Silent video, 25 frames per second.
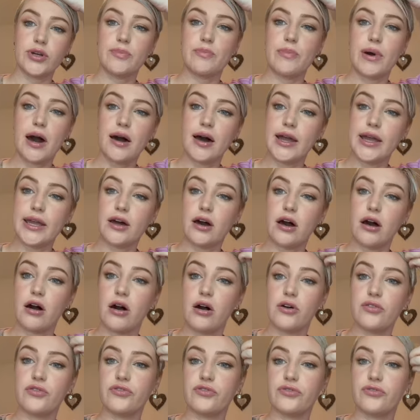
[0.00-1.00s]
buy
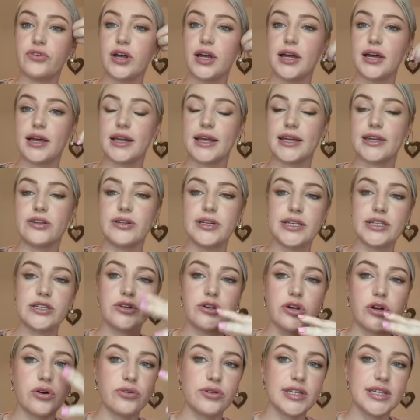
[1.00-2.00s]
off, like, you need to
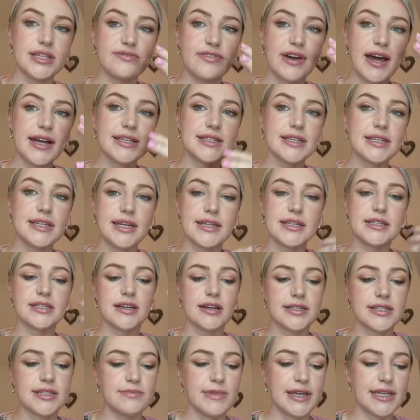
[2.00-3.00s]
know these facts, and then it
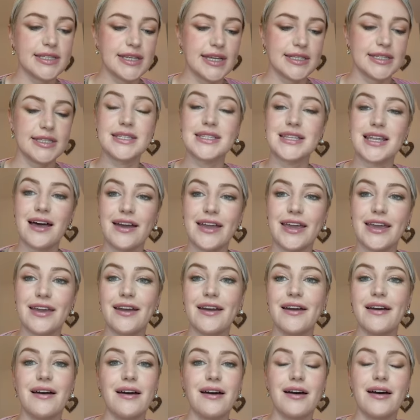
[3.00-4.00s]
starts to make sense. It's like
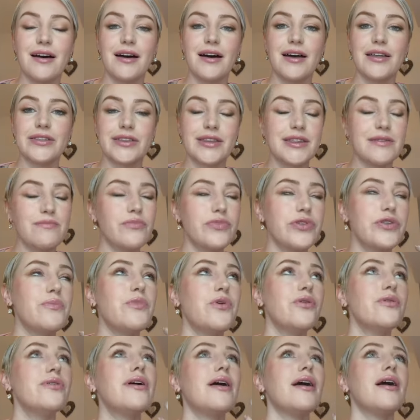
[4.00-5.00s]
the
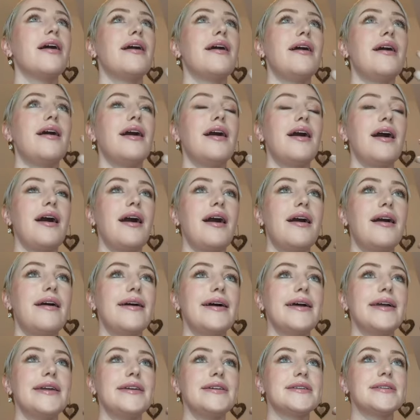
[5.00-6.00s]
more
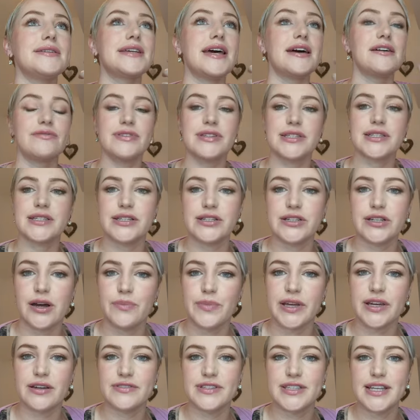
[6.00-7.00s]
I delve into the
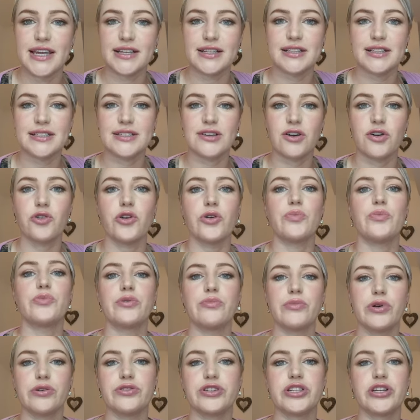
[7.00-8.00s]
topic of sales or
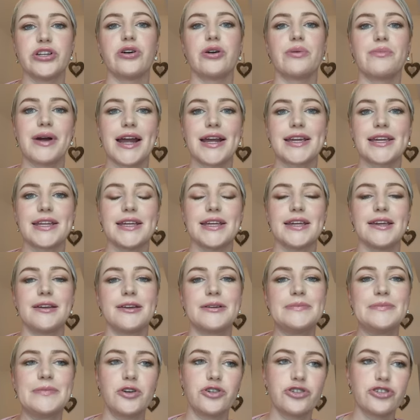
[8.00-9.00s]
promotion or
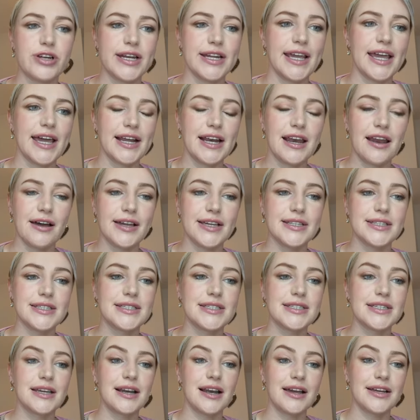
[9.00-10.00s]
marketing, trying to get
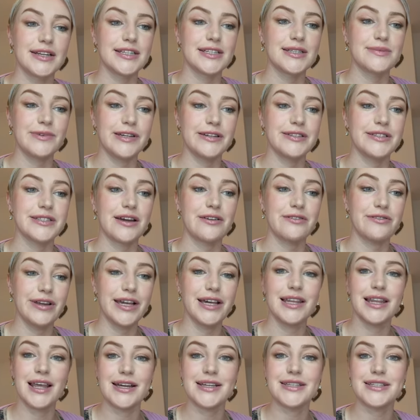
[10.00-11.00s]
clients and client experience, I
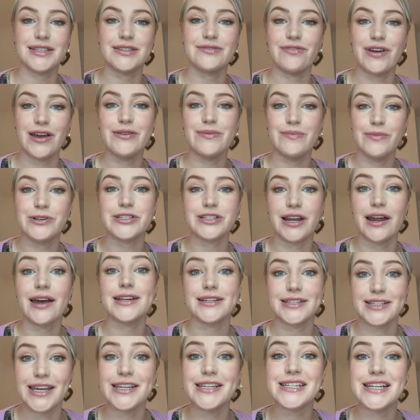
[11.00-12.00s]
realize it's very much
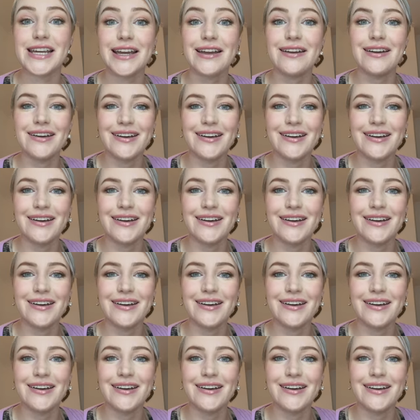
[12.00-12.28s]
like dating.